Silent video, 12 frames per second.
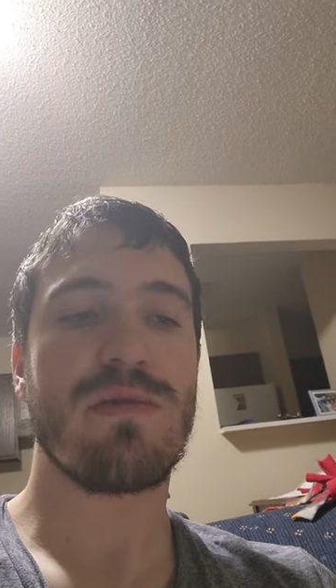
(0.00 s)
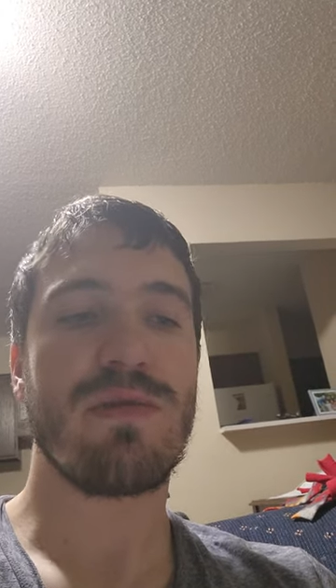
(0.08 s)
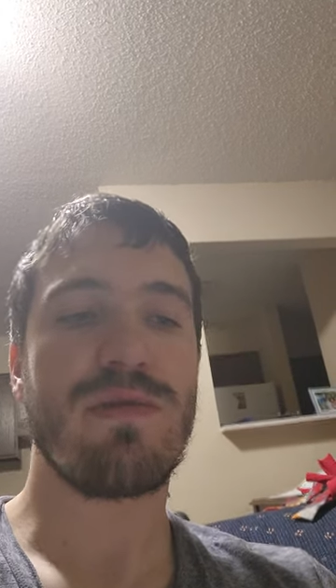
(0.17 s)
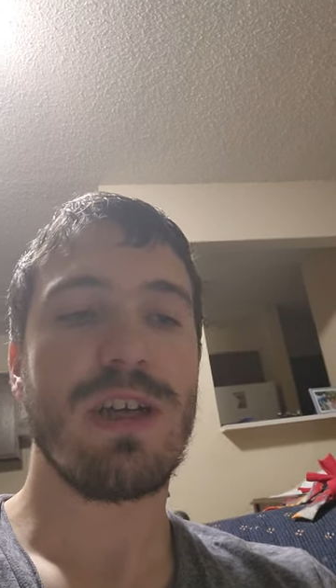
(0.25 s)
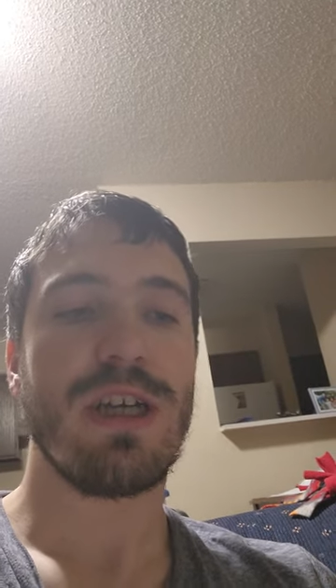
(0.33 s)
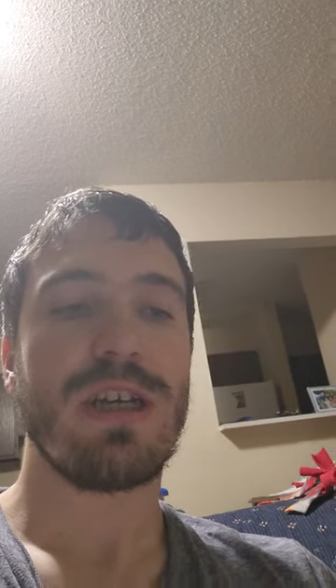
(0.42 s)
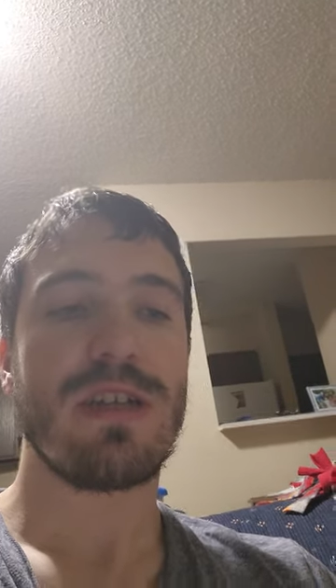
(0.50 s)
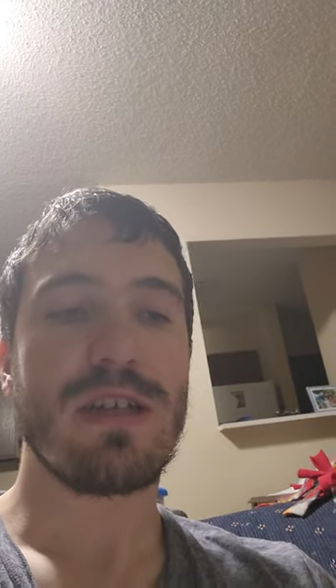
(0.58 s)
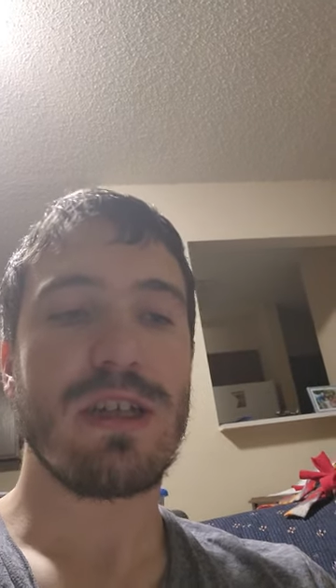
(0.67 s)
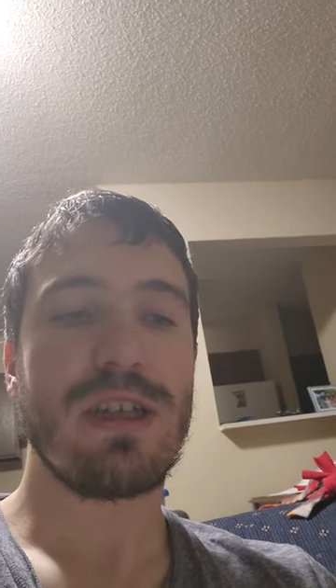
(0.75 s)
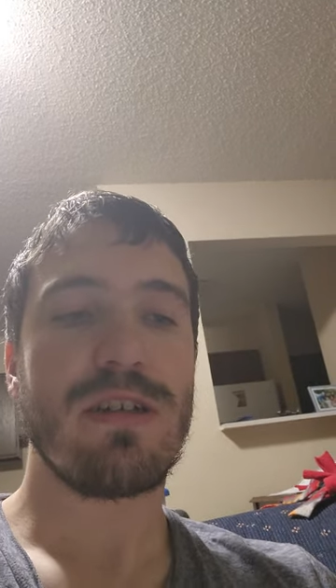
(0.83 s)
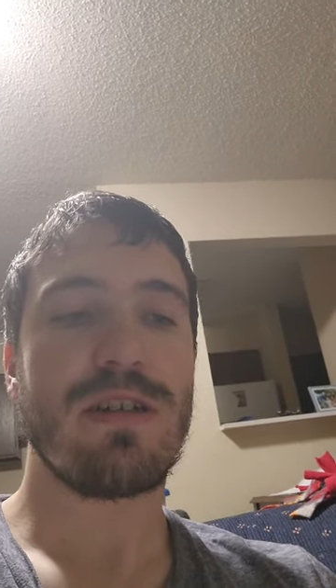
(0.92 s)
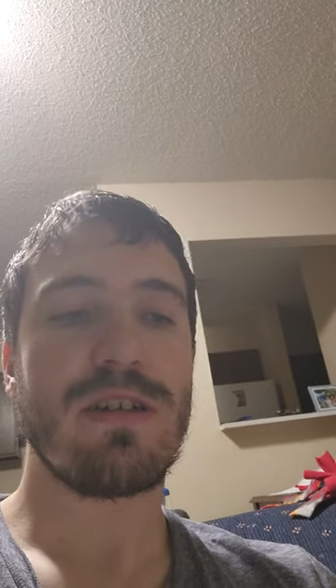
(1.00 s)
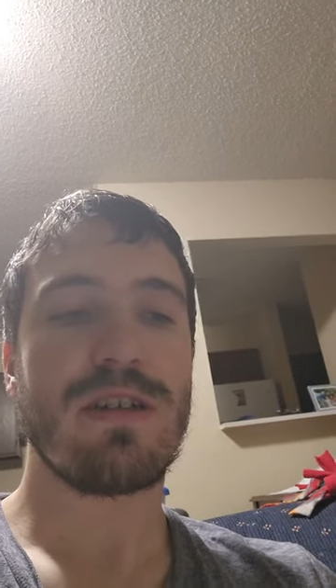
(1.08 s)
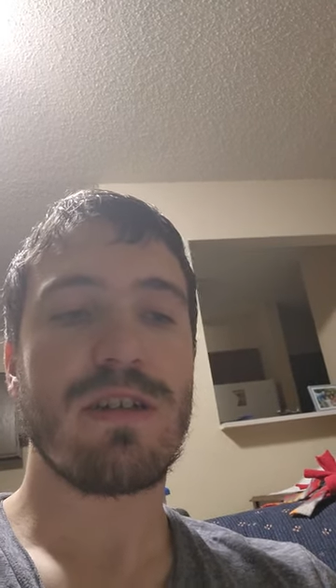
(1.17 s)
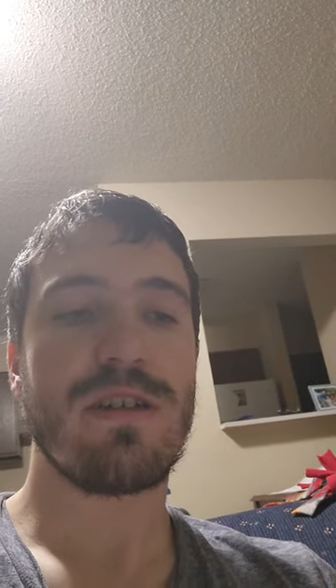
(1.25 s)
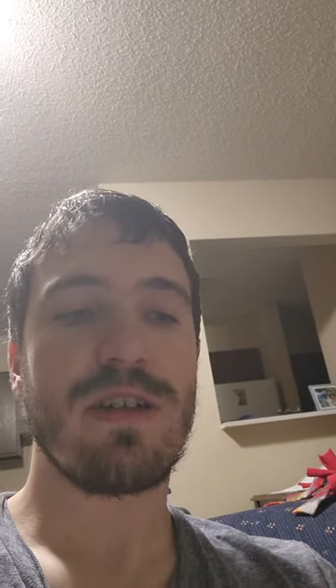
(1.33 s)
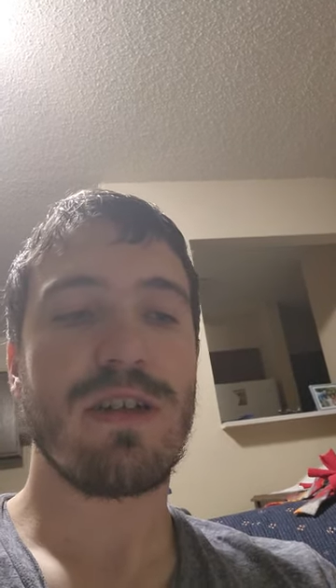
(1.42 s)
With Die
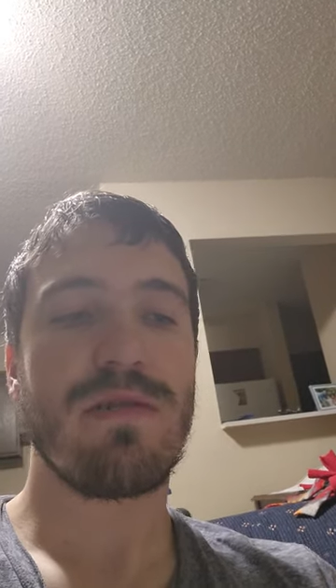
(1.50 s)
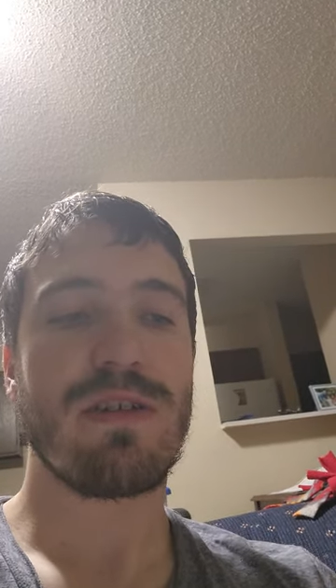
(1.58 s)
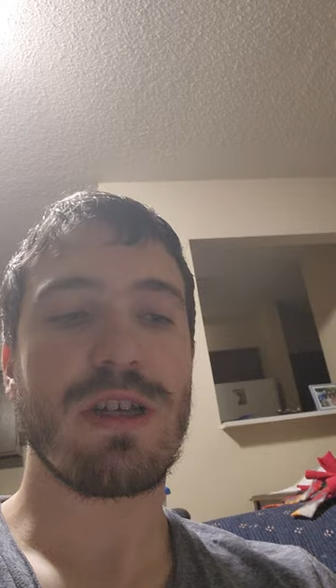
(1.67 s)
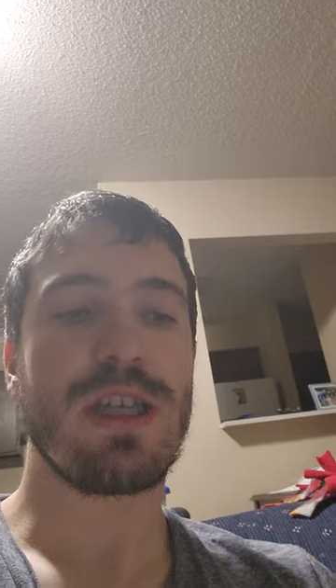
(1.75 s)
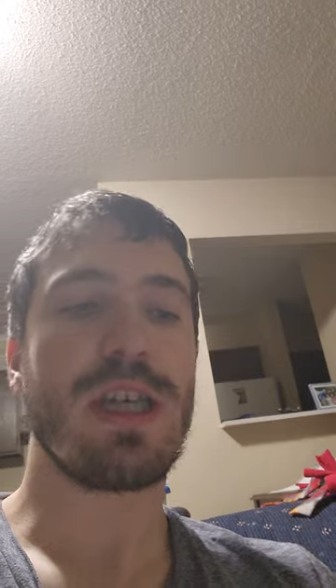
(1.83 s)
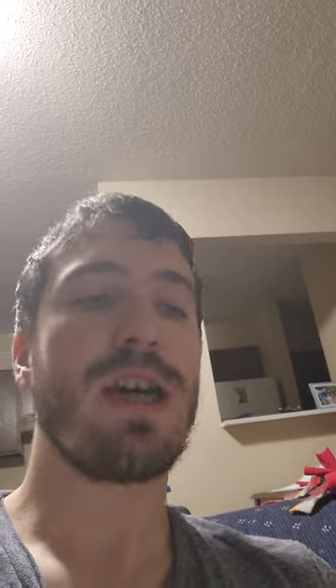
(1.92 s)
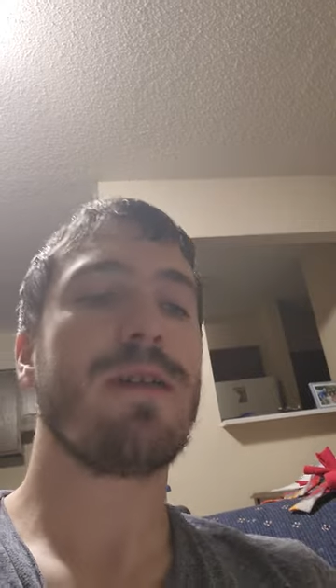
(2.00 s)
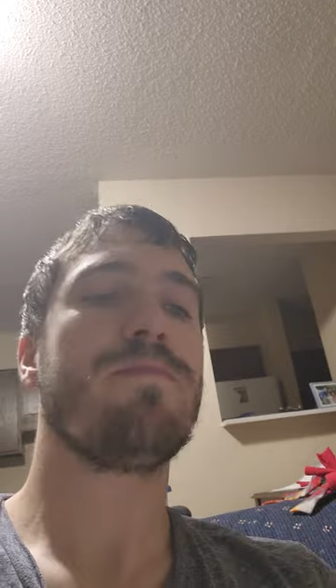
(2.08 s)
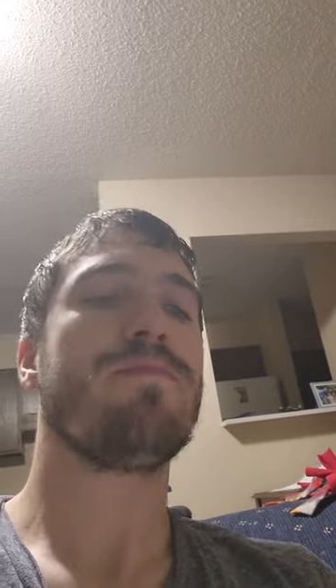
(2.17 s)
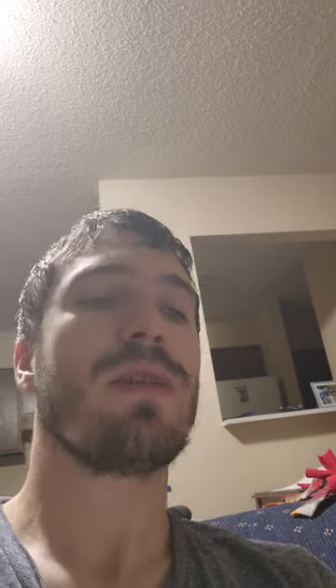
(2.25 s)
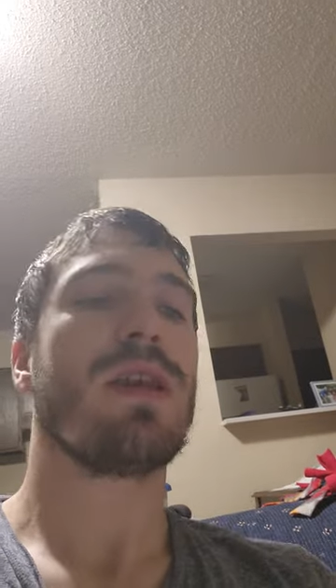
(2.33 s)
Hard, you have a gap